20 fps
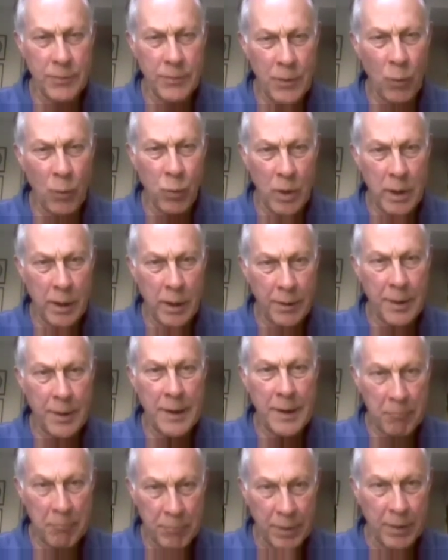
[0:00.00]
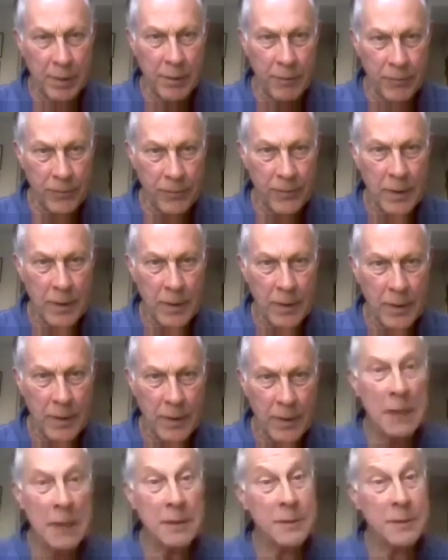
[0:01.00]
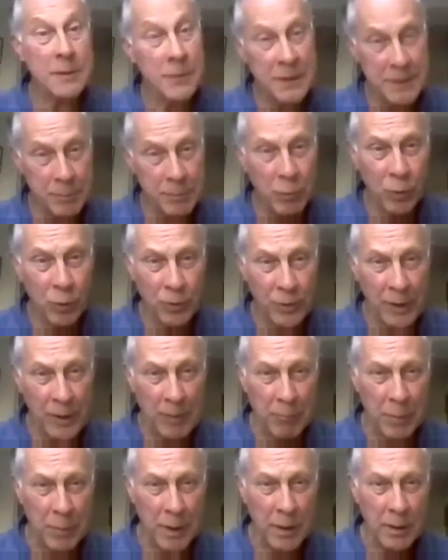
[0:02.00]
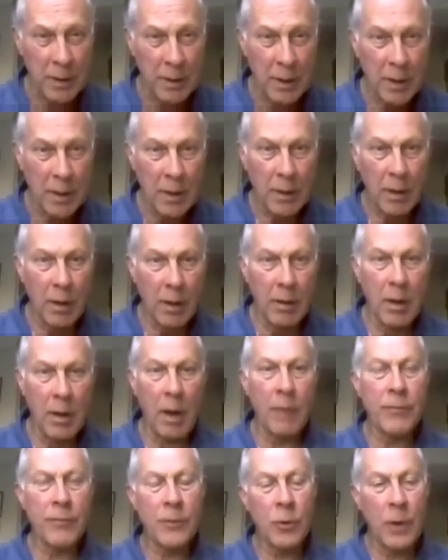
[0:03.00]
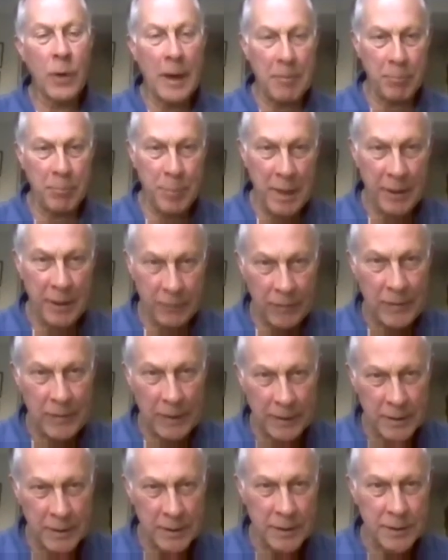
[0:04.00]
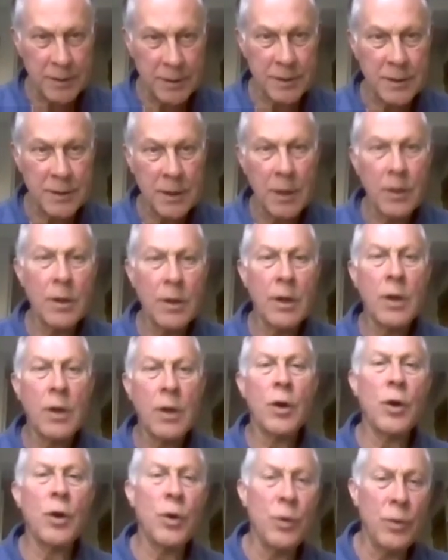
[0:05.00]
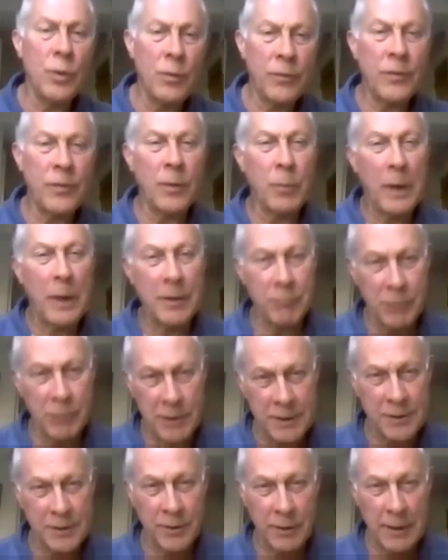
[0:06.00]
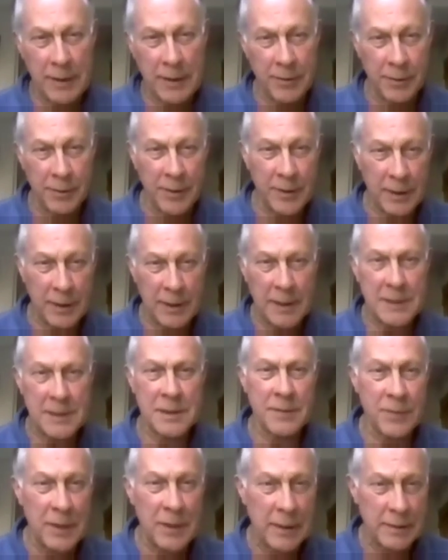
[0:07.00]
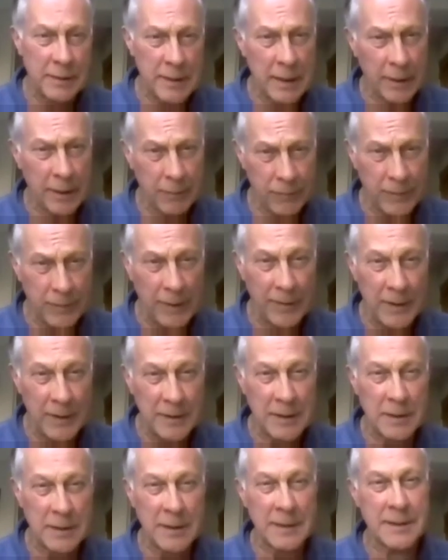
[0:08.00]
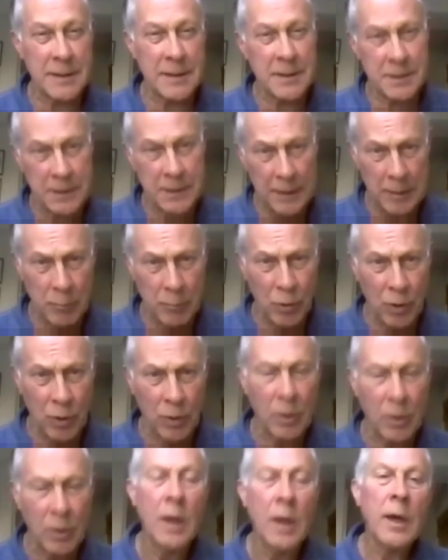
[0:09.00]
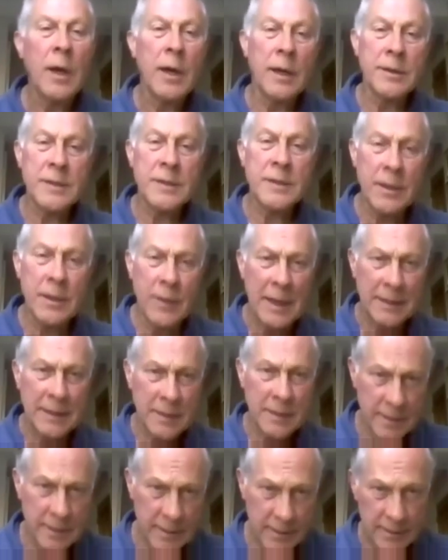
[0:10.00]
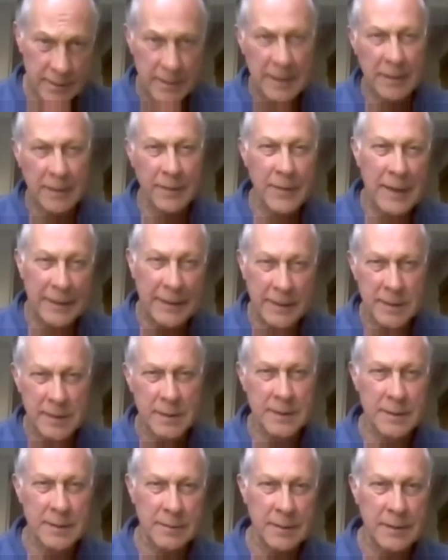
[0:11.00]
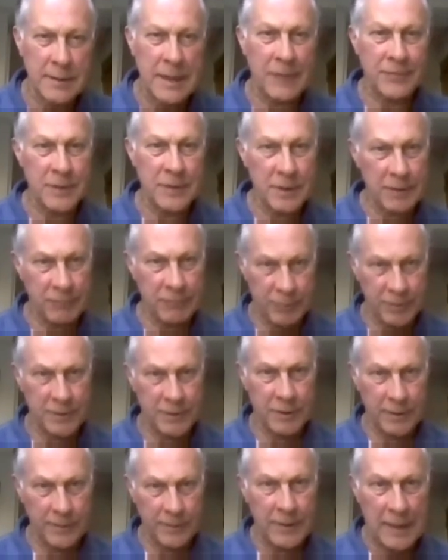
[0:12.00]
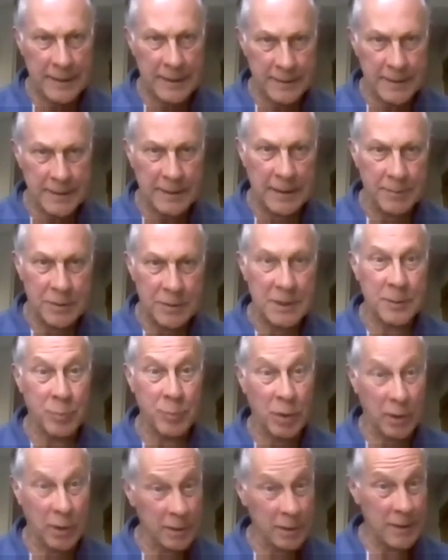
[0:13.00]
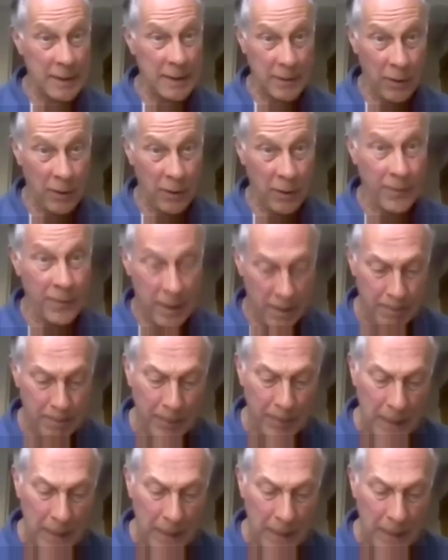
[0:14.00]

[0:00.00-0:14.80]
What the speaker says: were a relatively small number of quite big funders who, for one reason or other, in the case of the Diana Fund, they don't exist anymore. And so that has left a different sort of landscape just because they're not there.